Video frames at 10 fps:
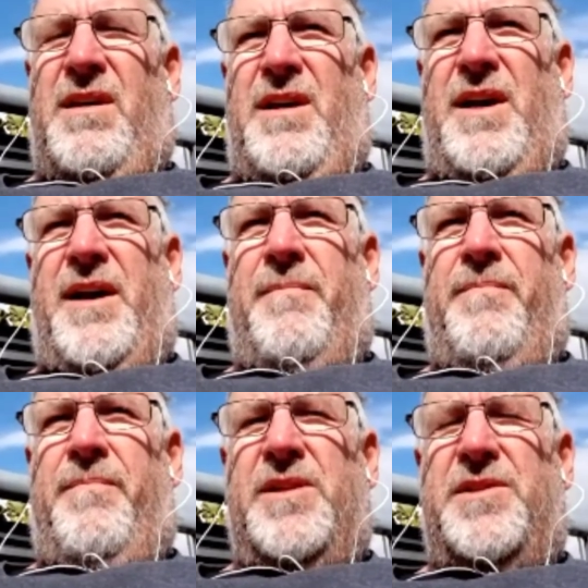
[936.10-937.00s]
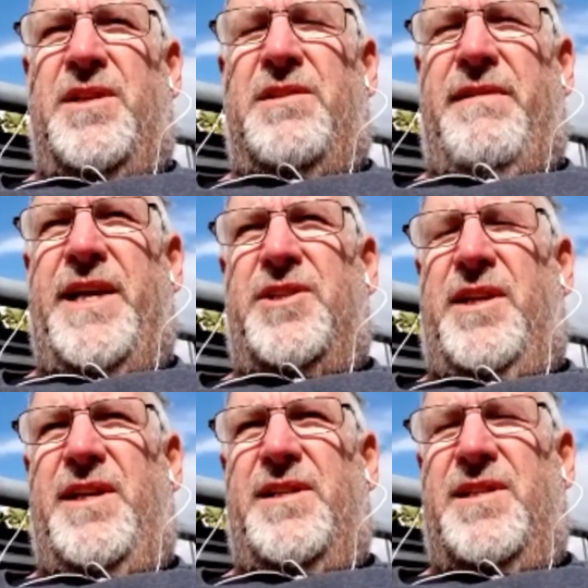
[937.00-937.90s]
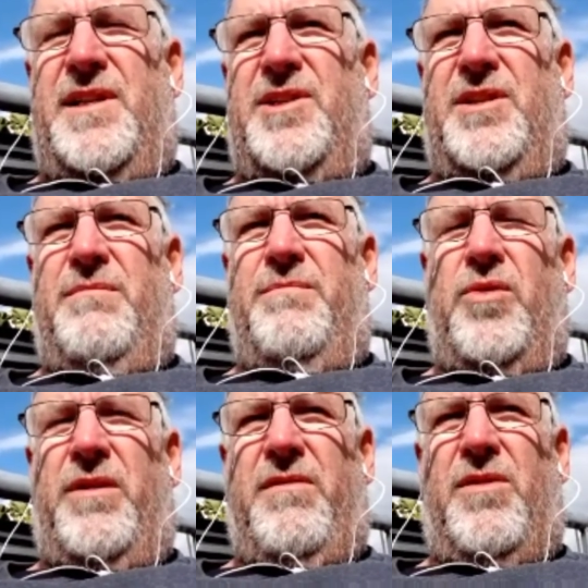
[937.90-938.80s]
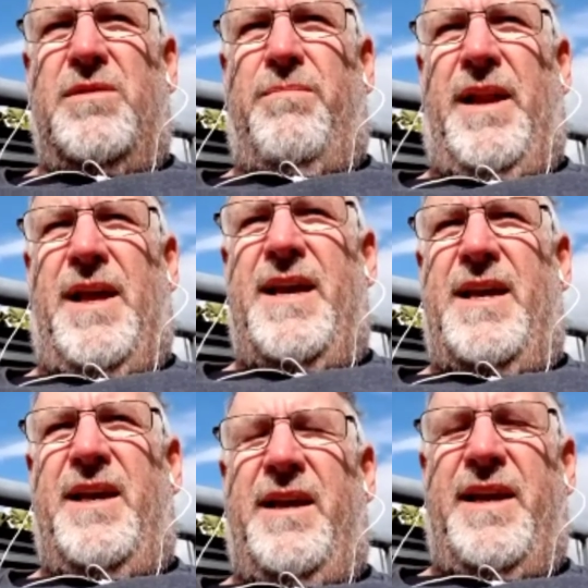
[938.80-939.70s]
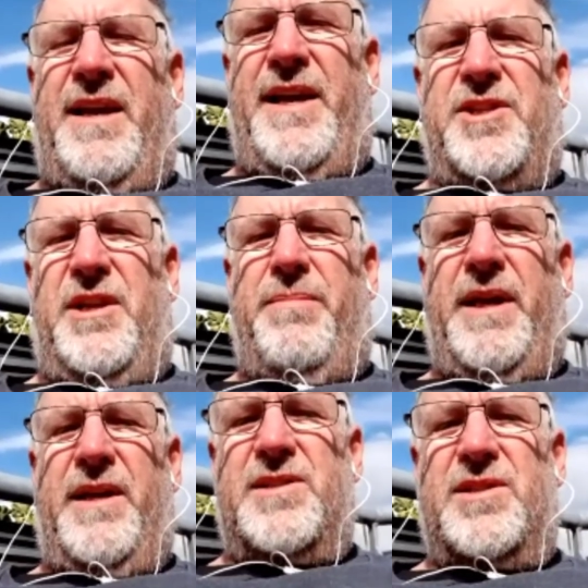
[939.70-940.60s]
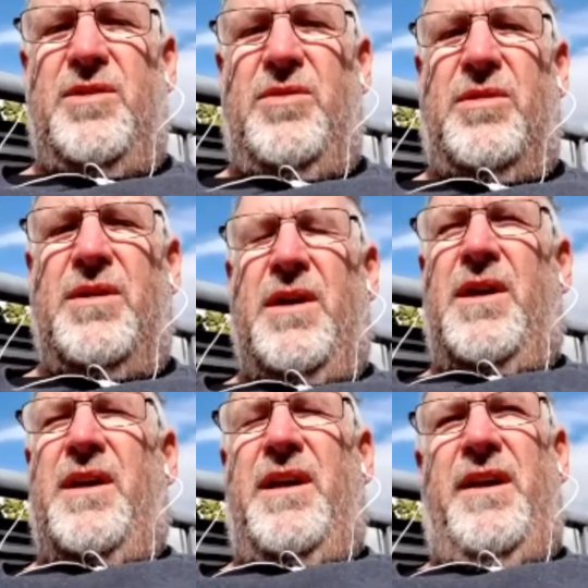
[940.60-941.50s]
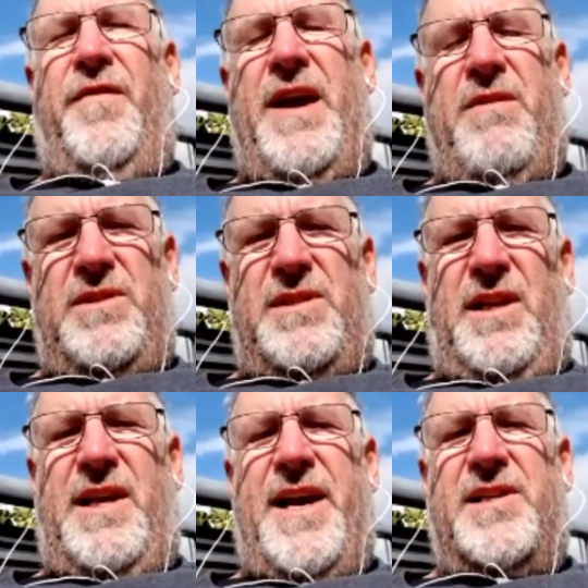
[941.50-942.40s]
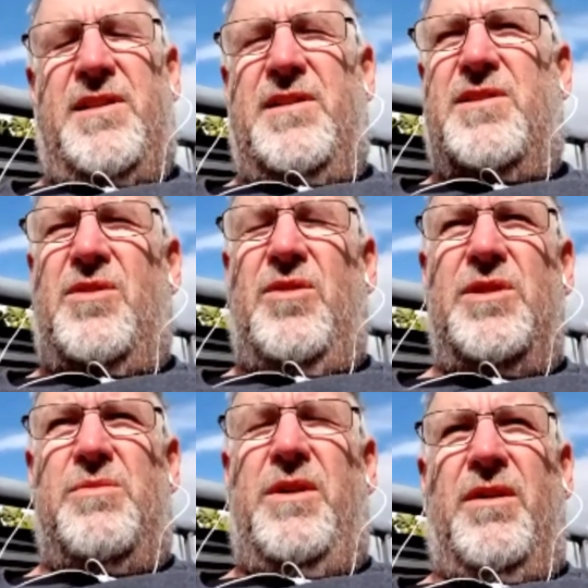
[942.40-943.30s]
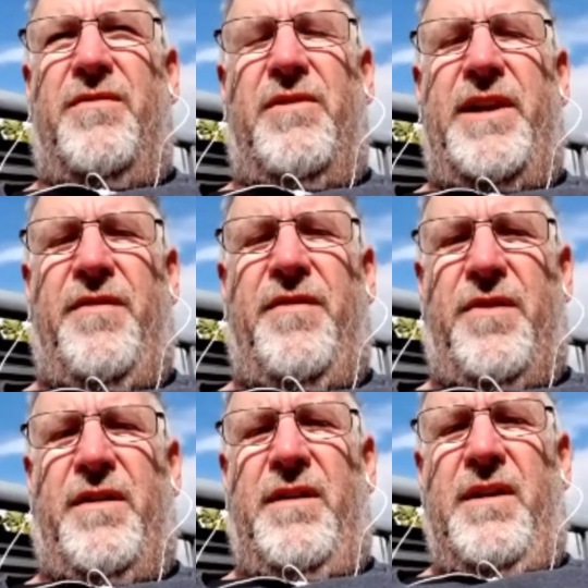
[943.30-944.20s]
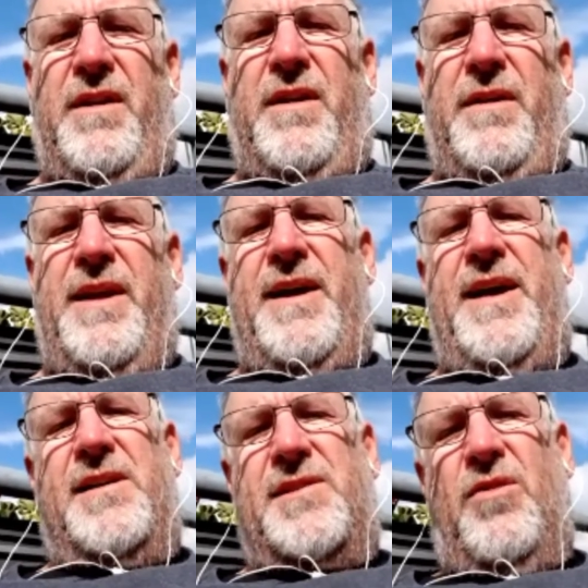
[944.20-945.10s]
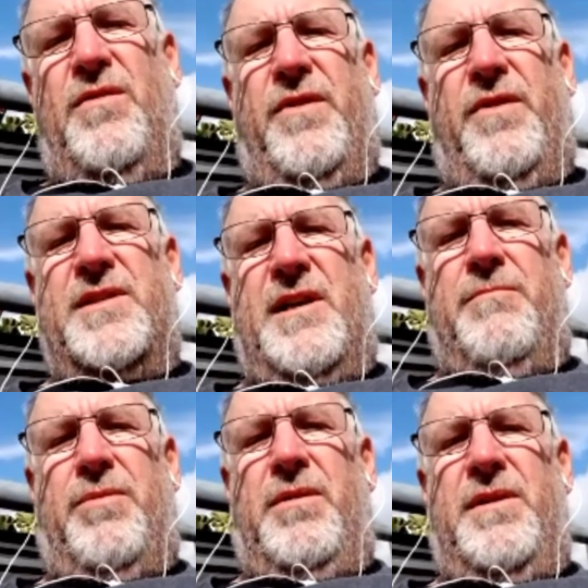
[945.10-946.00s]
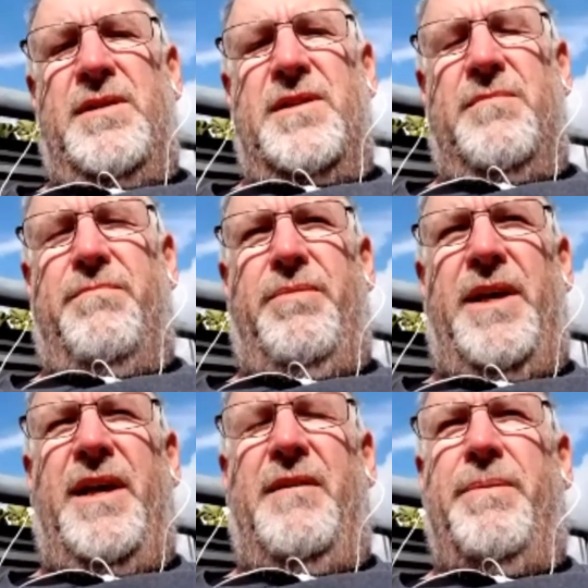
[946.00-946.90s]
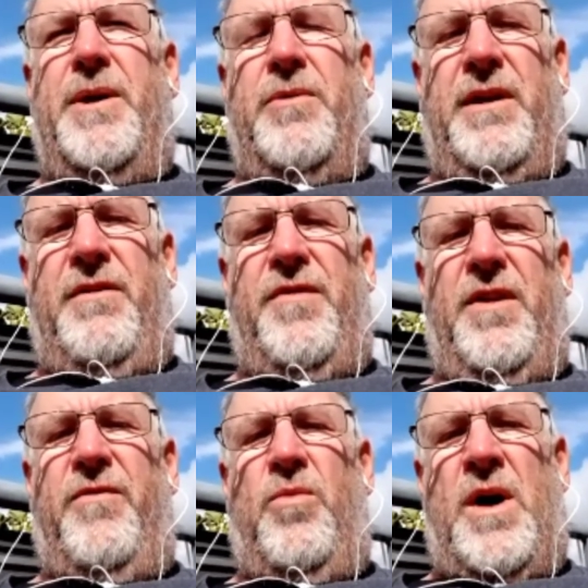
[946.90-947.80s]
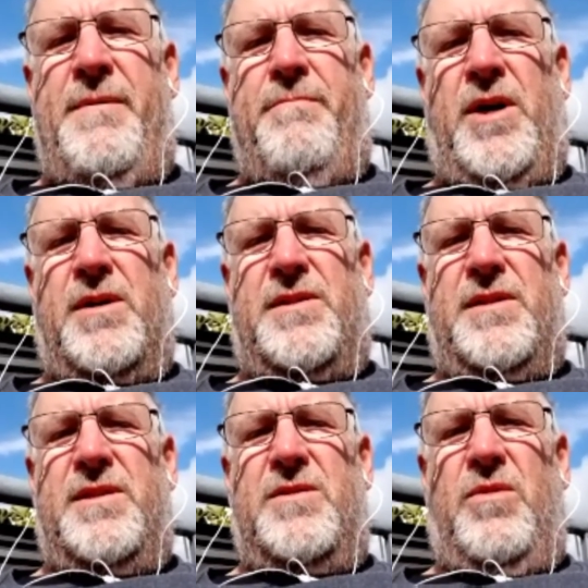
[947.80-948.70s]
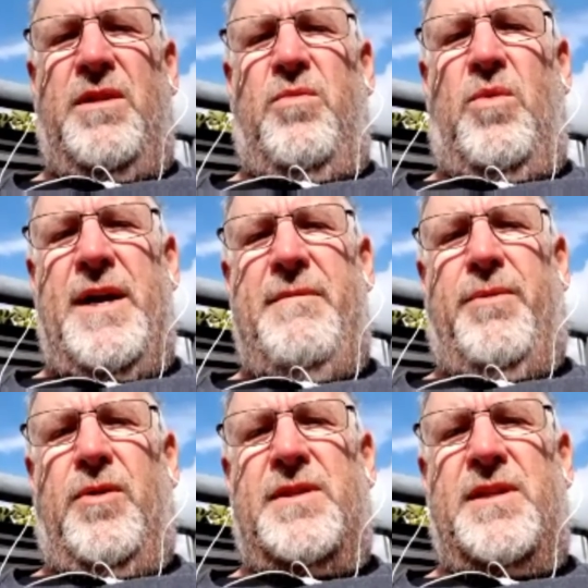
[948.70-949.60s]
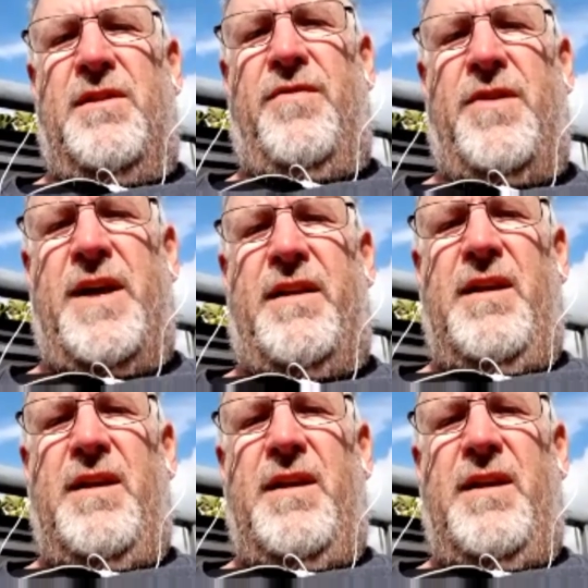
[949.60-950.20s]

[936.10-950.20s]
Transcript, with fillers: um, this interaction has such an important role to play in actually being at school. If that was the case, then schools would look very different. Now, our school, for example, is a big building full of white boxes with whiteboards at the front